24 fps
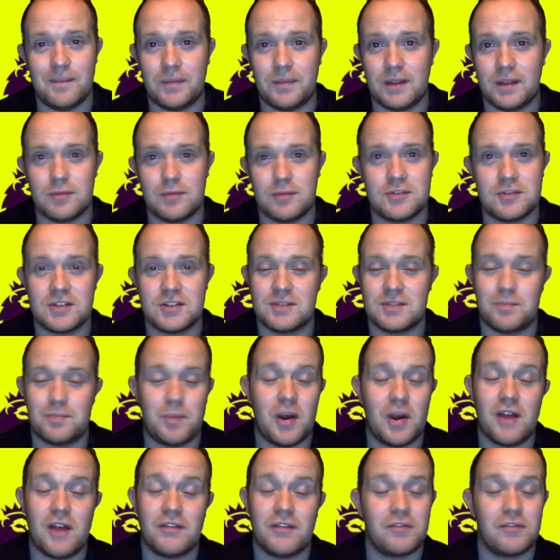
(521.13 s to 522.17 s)
It was just
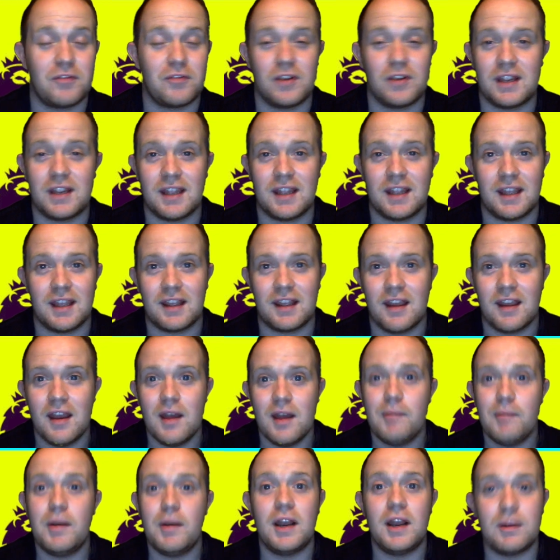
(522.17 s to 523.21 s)
perfect free kick.
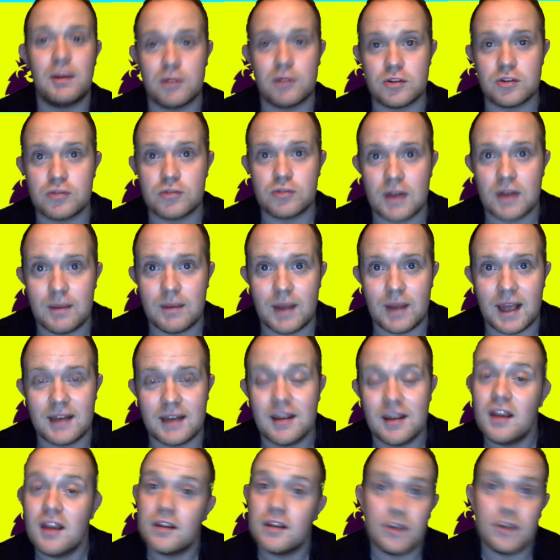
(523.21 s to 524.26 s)
Burnley were in dreamland.
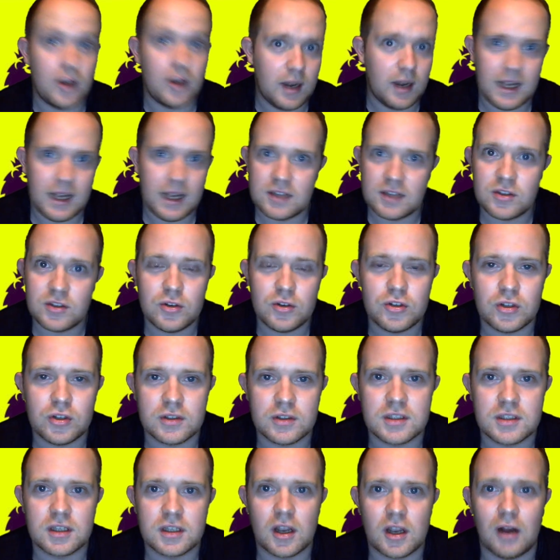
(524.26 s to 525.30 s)
They only had 2
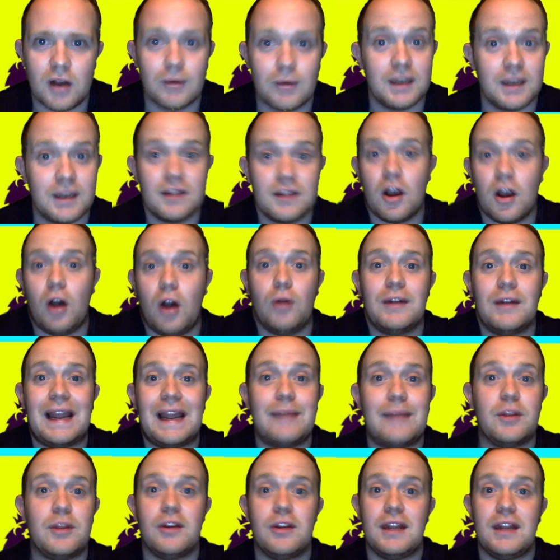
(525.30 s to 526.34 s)
shots at goal, and in the whole
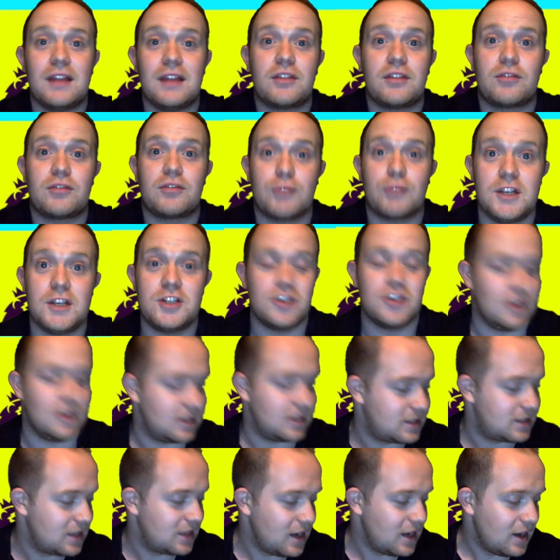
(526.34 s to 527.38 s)
game they only had 3
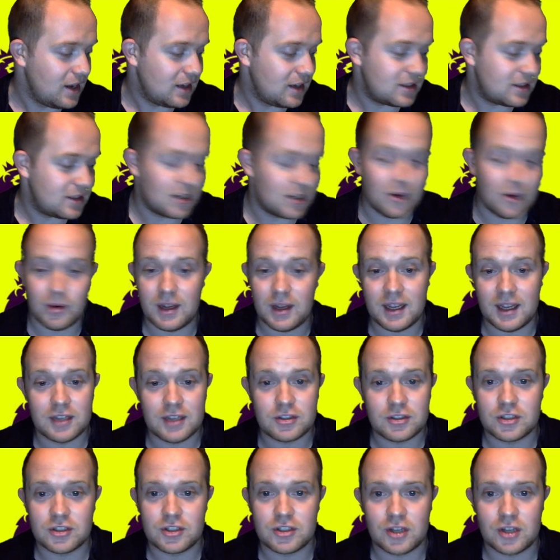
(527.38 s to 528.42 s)
shots. So it
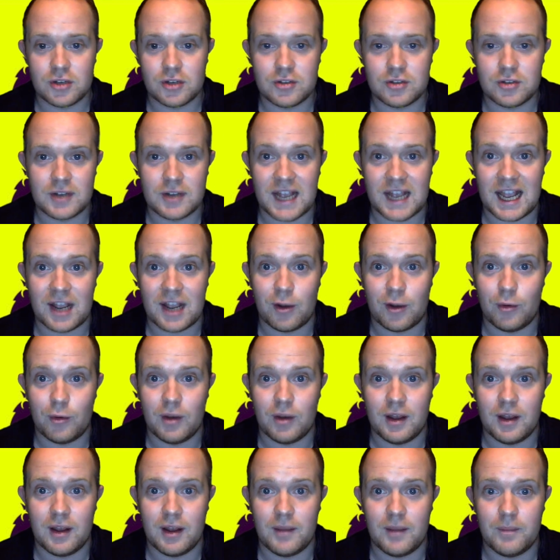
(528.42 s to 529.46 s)
just shows you
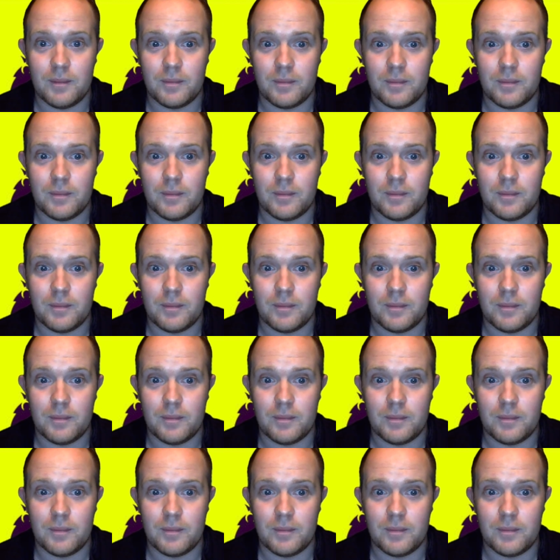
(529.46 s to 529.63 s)
how